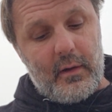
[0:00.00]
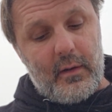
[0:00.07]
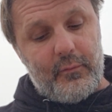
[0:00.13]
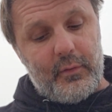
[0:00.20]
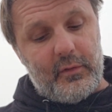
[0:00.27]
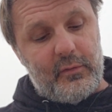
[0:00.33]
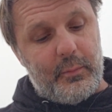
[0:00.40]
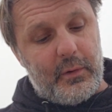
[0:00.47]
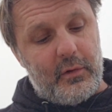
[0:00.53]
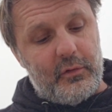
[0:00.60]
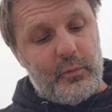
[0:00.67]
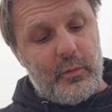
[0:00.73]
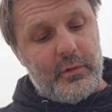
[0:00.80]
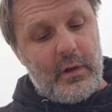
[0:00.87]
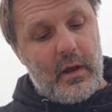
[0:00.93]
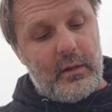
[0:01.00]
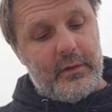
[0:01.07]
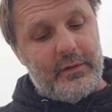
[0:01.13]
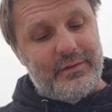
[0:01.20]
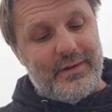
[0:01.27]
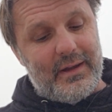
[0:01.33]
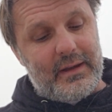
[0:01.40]
of his spiritual
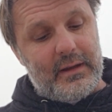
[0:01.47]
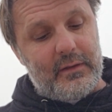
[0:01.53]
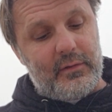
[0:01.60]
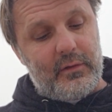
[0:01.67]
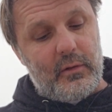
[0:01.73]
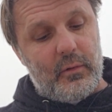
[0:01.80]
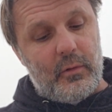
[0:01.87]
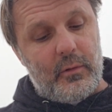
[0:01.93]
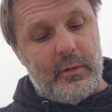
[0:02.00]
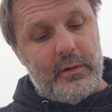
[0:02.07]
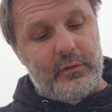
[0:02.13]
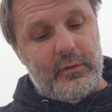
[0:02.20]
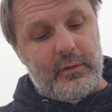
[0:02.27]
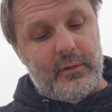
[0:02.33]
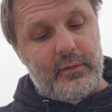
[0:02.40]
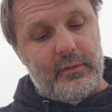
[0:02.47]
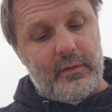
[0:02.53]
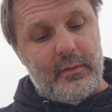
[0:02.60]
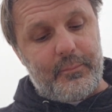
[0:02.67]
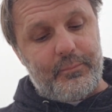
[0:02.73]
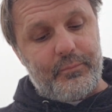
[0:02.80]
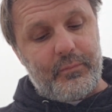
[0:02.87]
knowledge against the originist
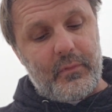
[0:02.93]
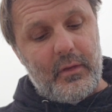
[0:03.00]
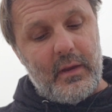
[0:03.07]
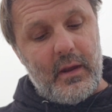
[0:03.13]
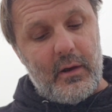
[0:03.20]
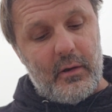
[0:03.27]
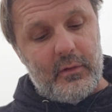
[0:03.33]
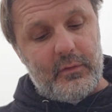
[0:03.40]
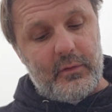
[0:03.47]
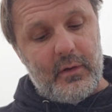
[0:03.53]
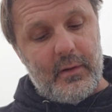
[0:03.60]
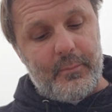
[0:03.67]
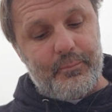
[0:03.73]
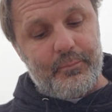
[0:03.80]
heresy